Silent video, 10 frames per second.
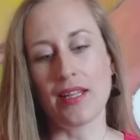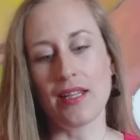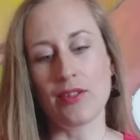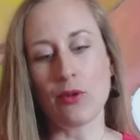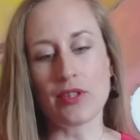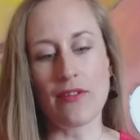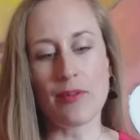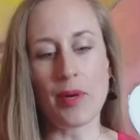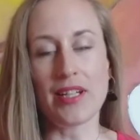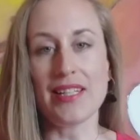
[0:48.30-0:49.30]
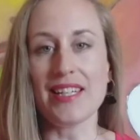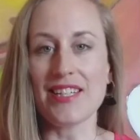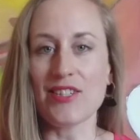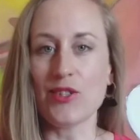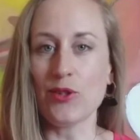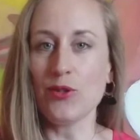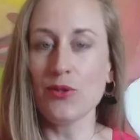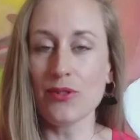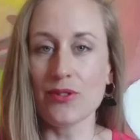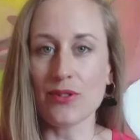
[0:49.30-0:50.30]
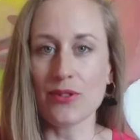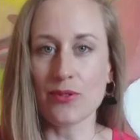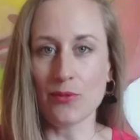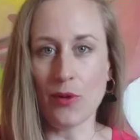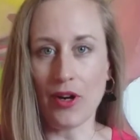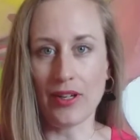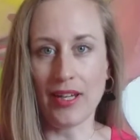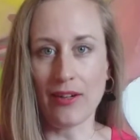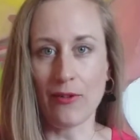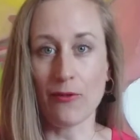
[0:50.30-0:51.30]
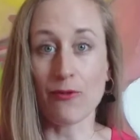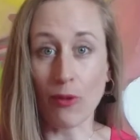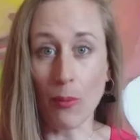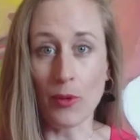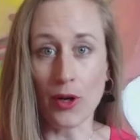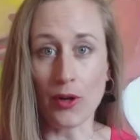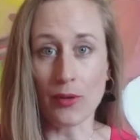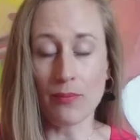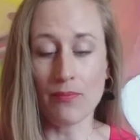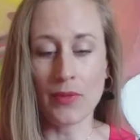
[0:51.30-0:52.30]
not everybody is used to working from home.